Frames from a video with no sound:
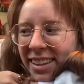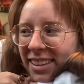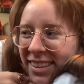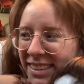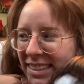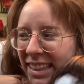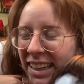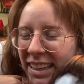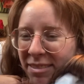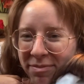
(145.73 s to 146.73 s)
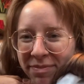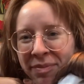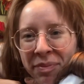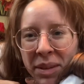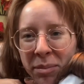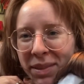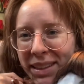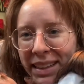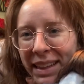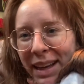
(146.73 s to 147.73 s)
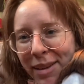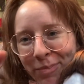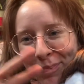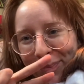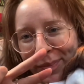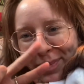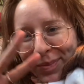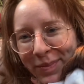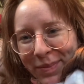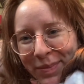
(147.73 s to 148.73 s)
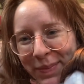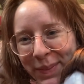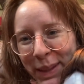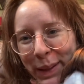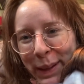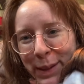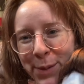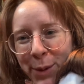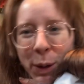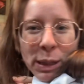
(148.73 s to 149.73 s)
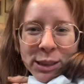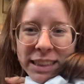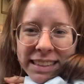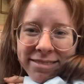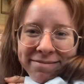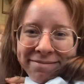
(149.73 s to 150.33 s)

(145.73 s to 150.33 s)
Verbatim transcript: a good time. But yeah, thanks for watching.